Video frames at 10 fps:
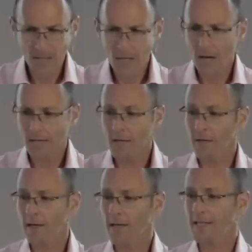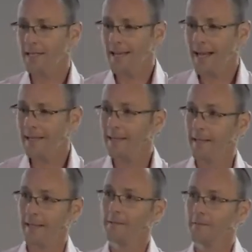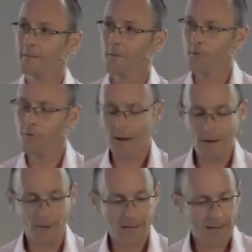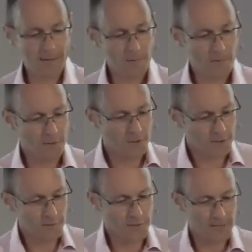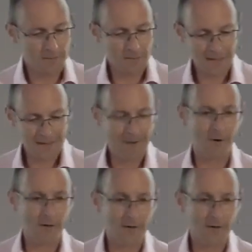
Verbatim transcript: A young guy standing proudly in front of his McLaren